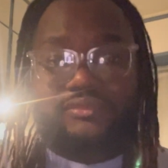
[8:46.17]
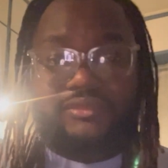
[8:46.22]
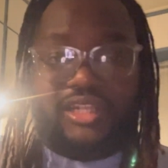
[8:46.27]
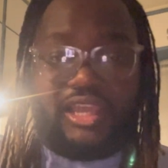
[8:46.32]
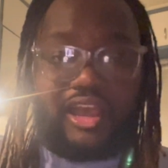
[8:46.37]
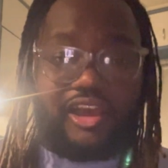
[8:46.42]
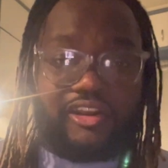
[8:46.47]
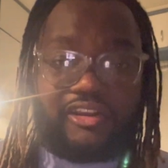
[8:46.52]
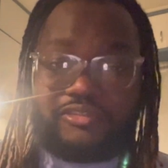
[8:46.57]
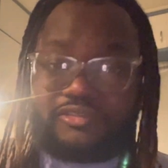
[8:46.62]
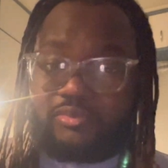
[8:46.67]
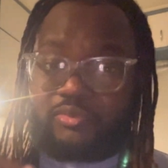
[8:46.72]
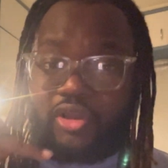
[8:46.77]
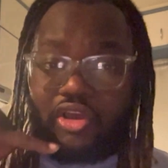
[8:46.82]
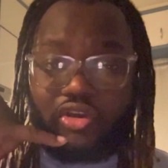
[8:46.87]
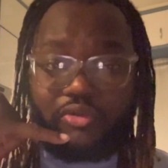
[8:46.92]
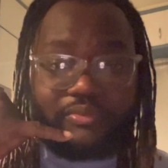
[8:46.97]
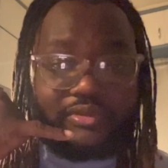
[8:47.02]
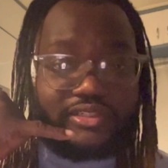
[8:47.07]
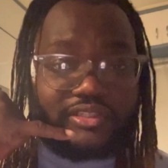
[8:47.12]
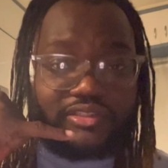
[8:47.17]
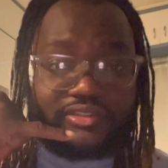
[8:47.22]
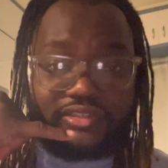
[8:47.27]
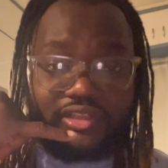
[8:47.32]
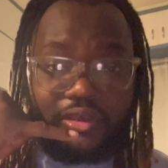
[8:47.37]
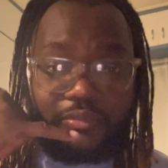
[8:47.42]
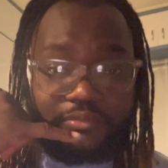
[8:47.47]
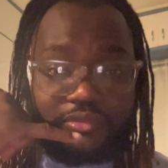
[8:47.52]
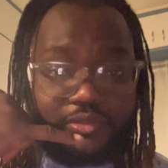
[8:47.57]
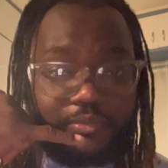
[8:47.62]
call us some homies or
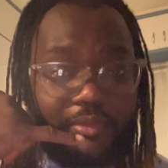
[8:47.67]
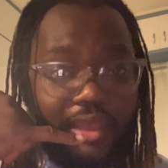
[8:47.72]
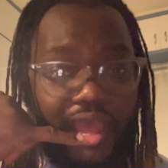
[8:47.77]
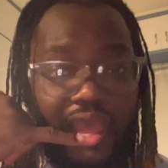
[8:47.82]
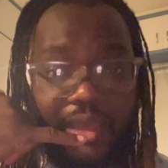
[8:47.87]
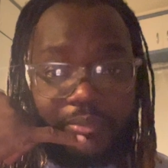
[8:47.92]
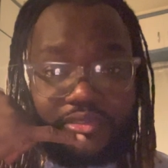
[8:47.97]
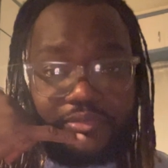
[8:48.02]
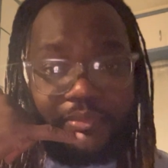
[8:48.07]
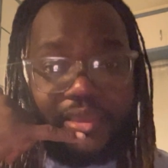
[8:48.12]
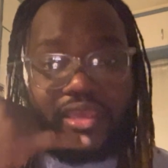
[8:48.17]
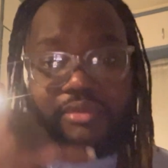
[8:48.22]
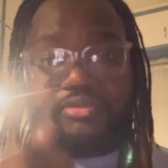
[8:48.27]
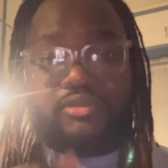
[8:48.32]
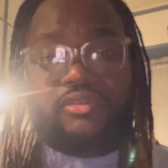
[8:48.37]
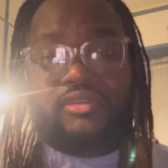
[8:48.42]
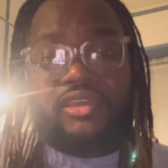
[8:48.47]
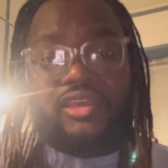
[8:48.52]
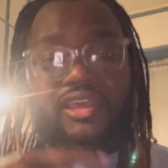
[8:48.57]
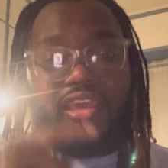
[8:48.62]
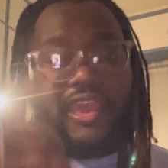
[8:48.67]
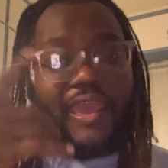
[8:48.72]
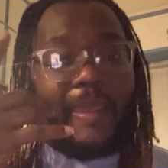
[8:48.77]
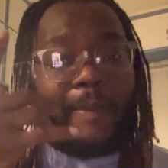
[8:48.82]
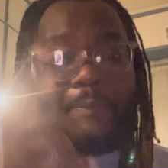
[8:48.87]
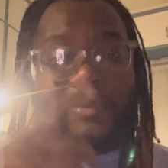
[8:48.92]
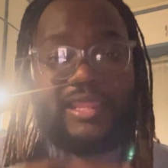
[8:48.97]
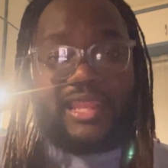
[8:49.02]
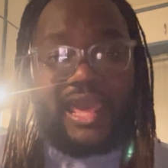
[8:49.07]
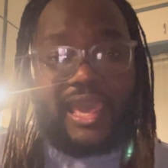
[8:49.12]
something, some ops maybe,
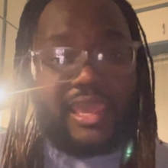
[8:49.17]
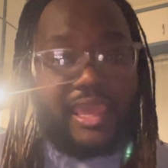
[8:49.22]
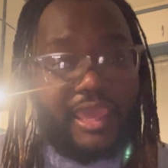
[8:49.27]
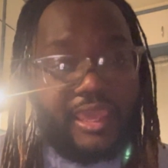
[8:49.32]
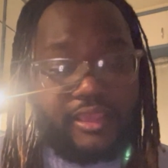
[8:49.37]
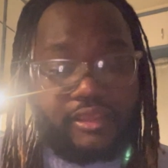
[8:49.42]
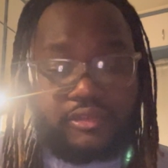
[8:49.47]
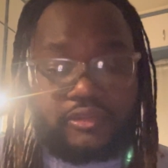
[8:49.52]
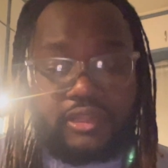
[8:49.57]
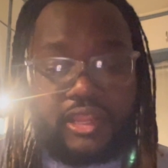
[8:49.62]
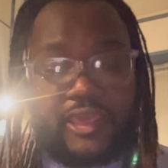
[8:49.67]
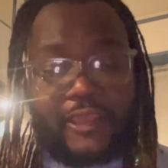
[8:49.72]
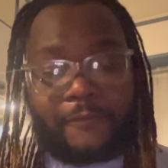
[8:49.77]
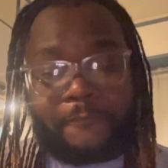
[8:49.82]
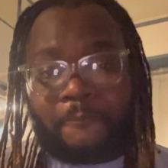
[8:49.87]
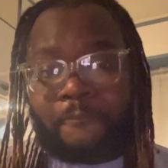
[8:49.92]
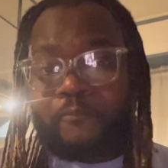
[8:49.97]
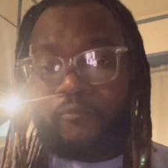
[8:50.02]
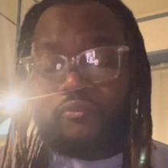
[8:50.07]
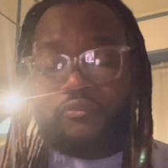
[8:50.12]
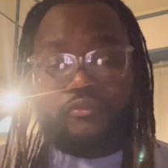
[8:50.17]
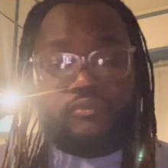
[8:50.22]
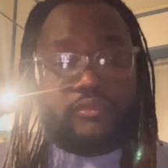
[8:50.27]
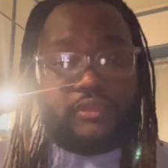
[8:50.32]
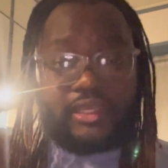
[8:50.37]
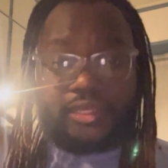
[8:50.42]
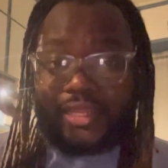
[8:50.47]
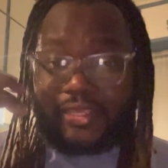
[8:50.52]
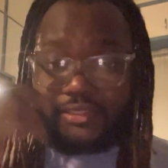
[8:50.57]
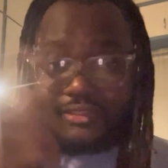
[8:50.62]
and be like, hey, like,
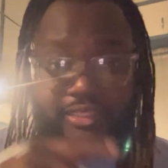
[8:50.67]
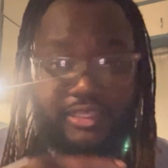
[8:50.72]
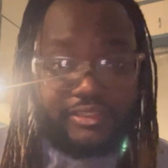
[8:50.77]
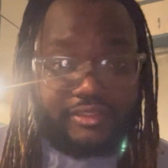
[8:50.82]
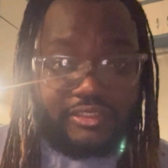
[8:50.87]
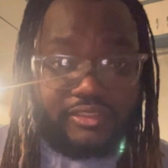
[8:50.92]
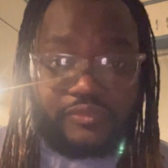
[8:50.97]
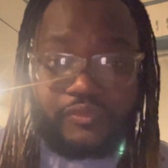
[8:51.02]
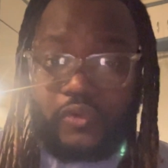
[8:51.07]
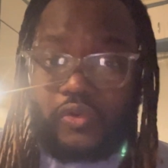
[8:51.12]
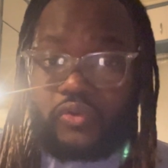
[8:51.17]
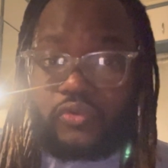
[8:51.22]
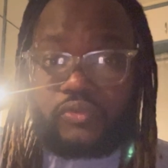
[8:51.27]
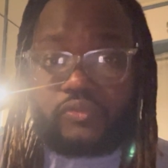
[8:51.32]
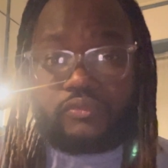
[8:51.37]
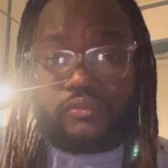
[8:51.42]
let's get this fool.